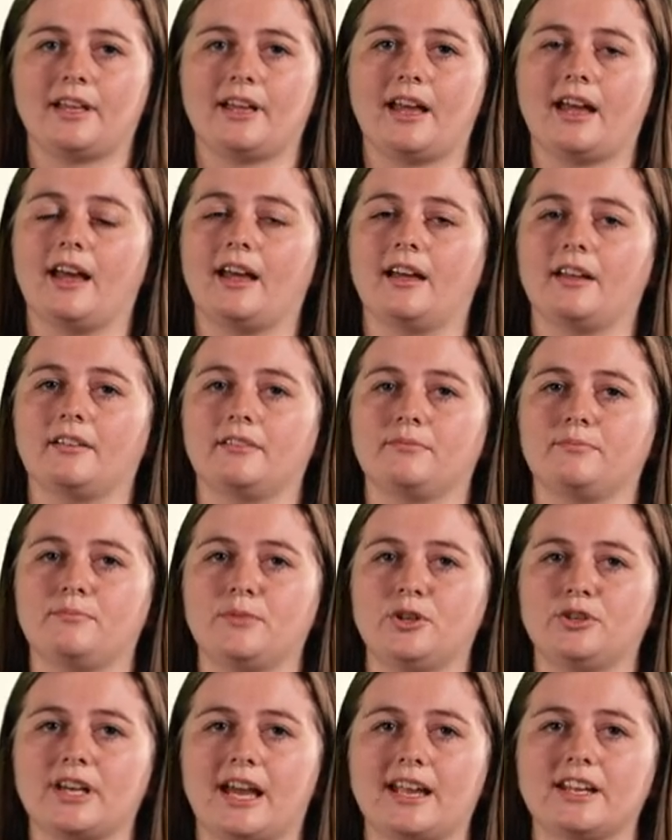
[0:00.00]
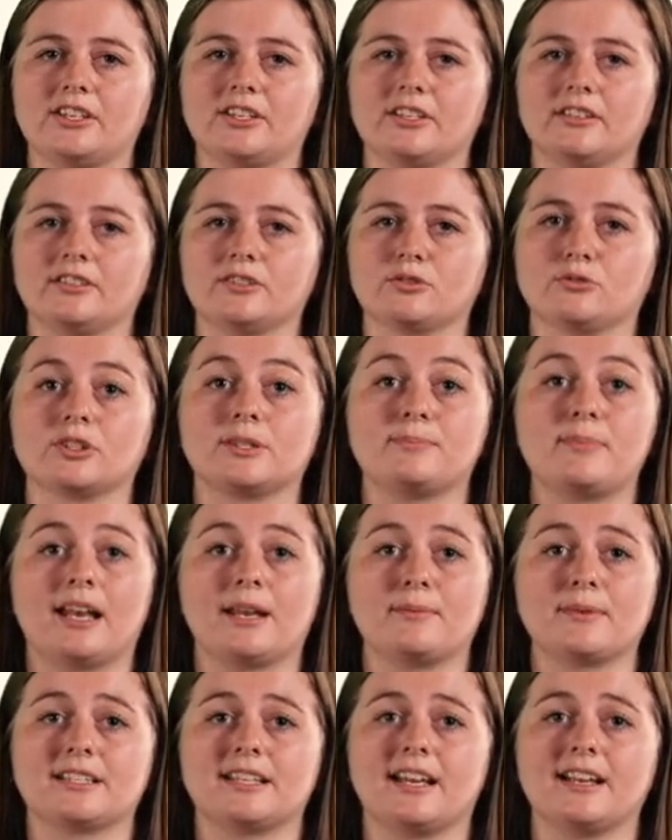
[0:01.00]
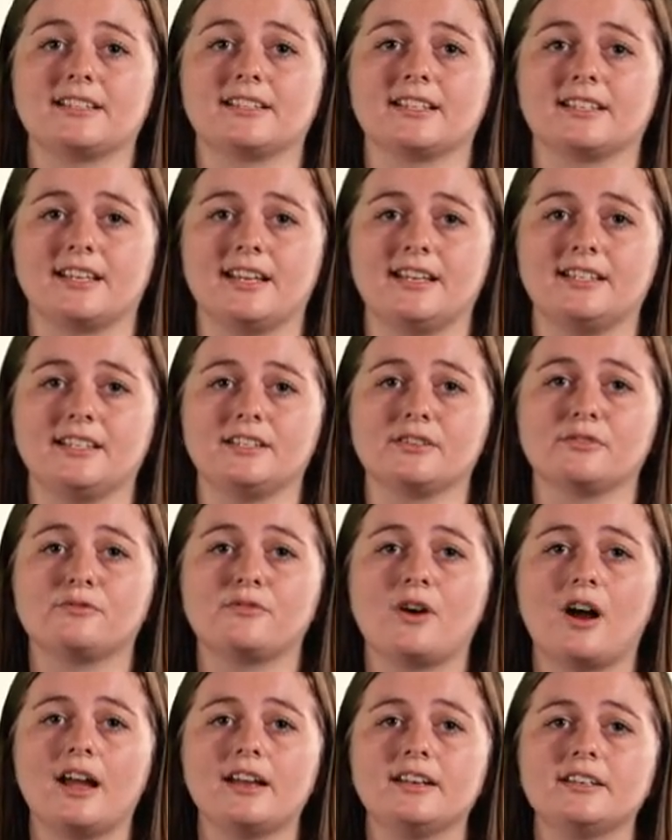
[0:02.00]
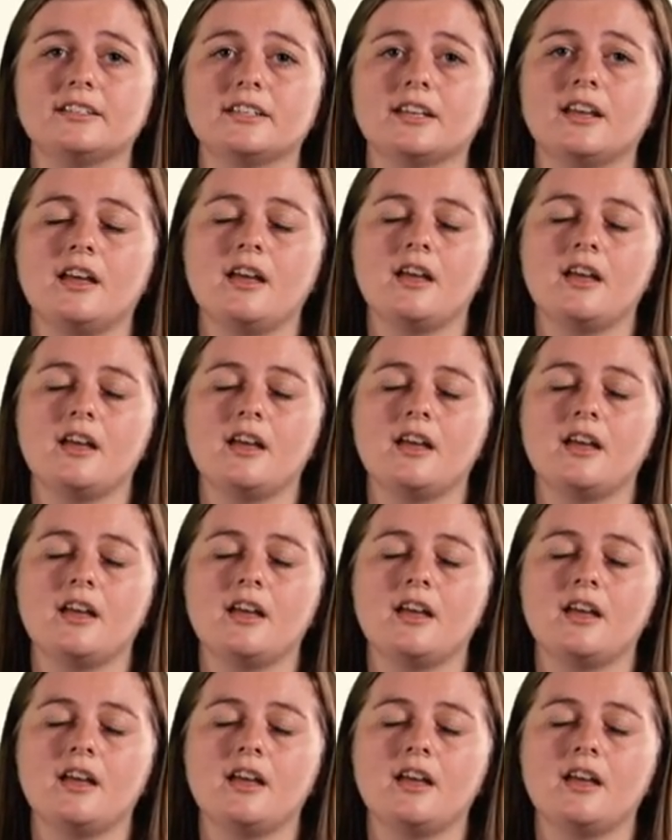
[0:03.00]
uh, mutations or spelling mistakes this easy to find,